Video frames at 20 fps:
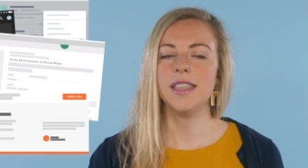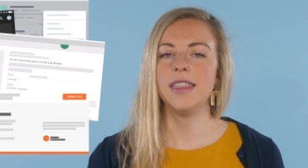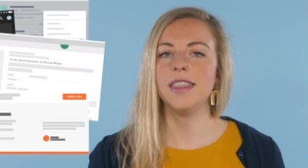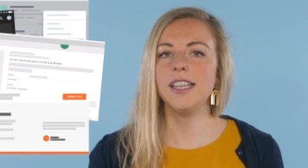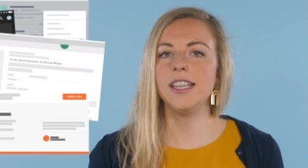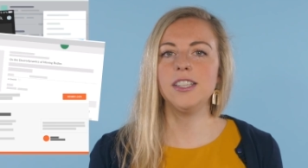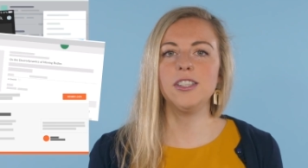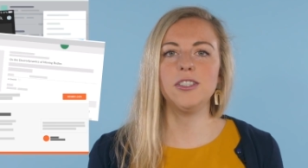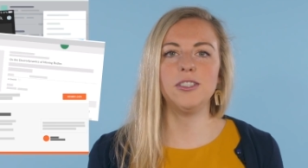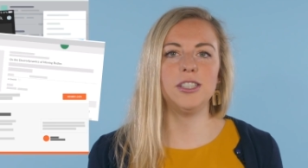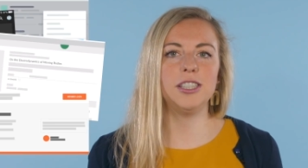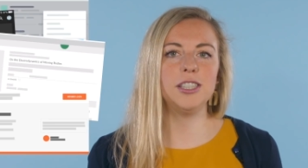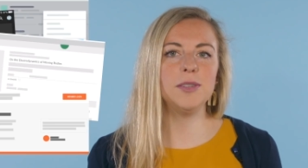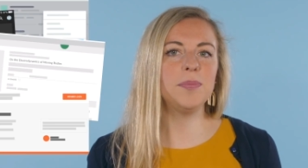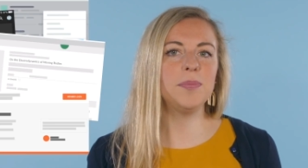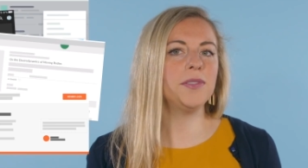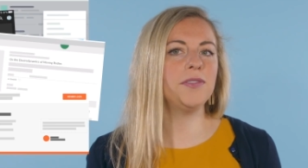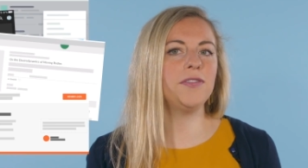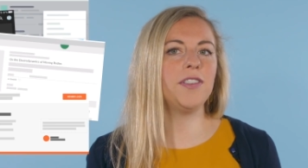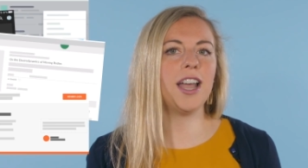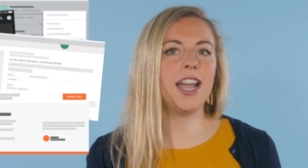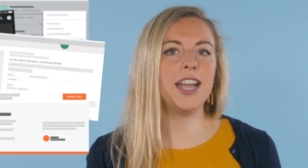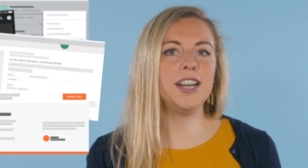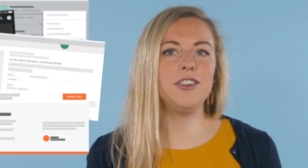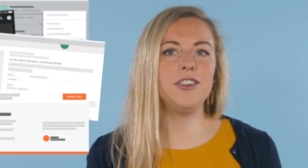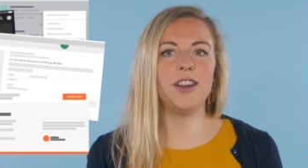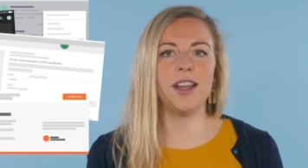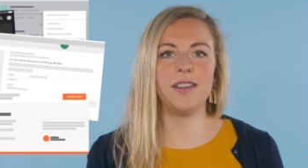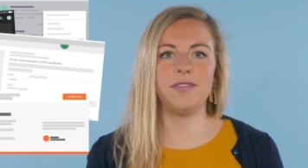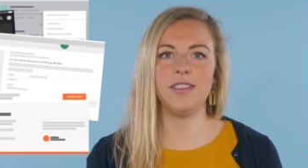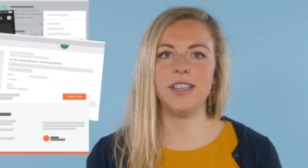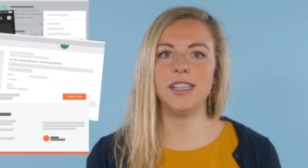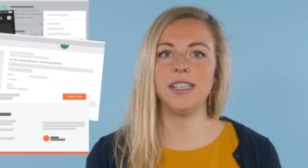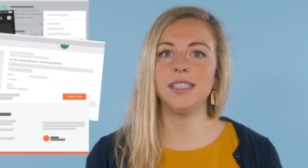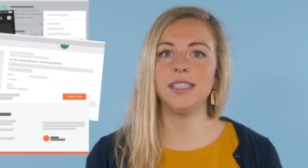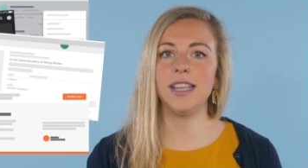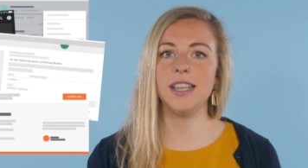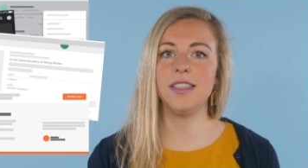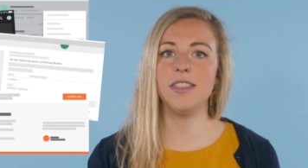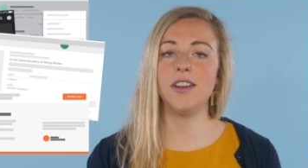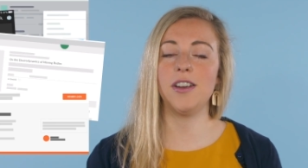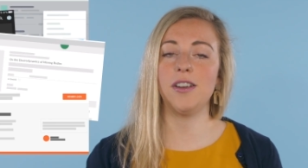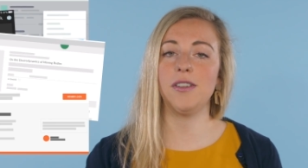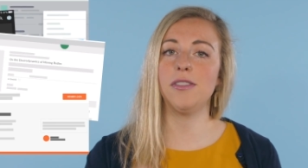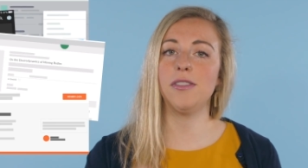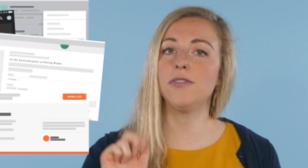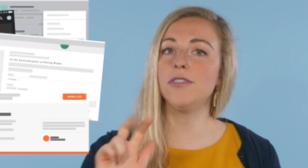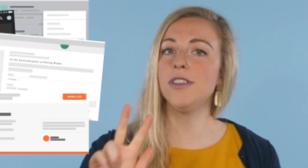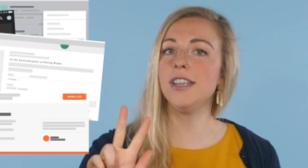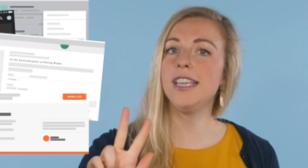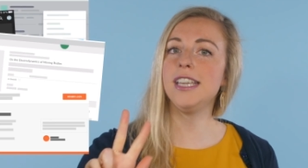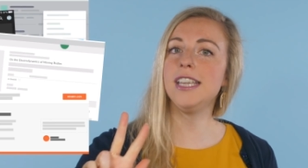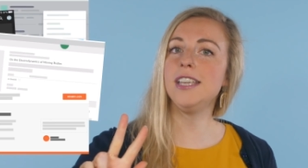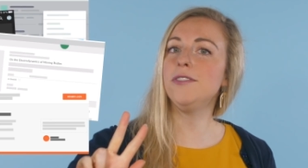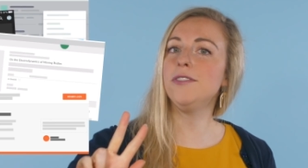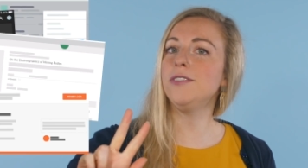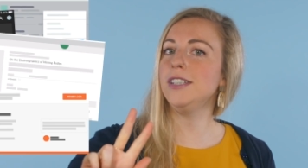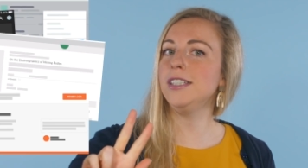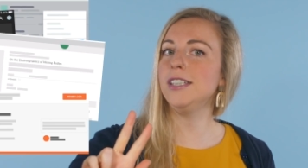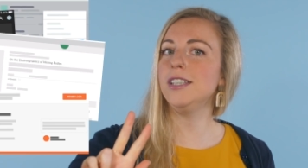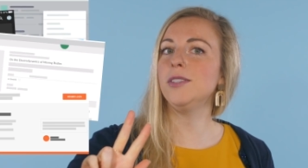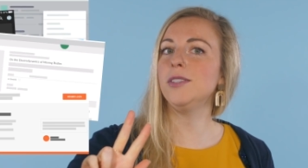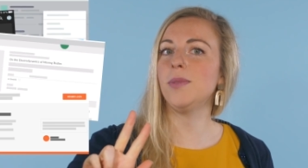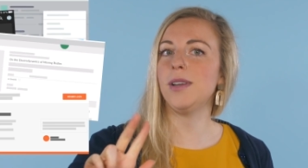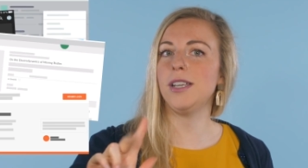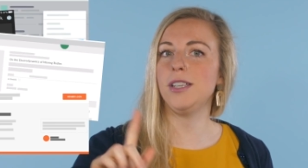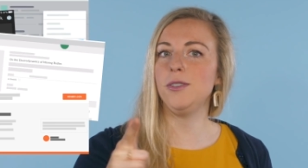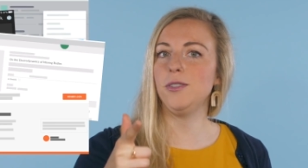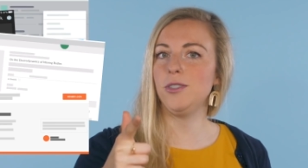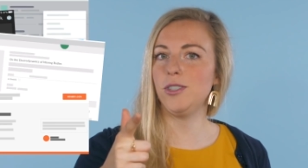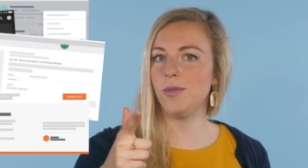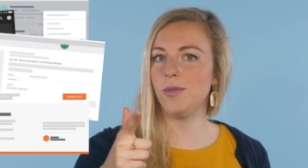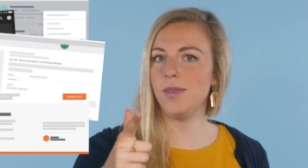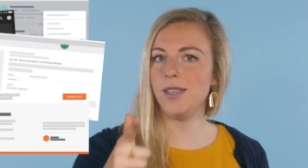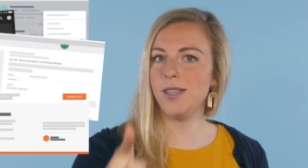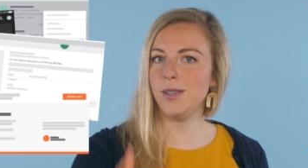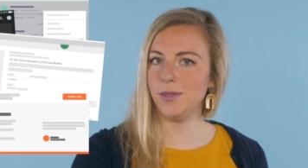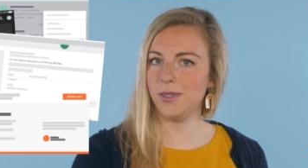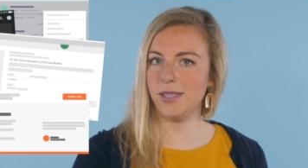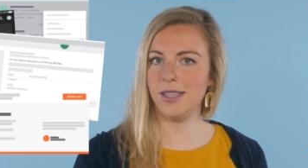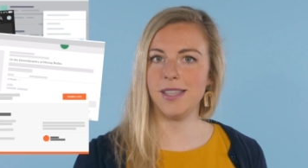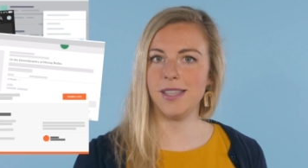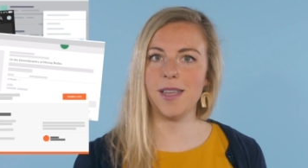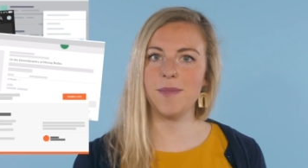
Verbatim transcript: These are simplified graphics, and there are three key reasons why you should be using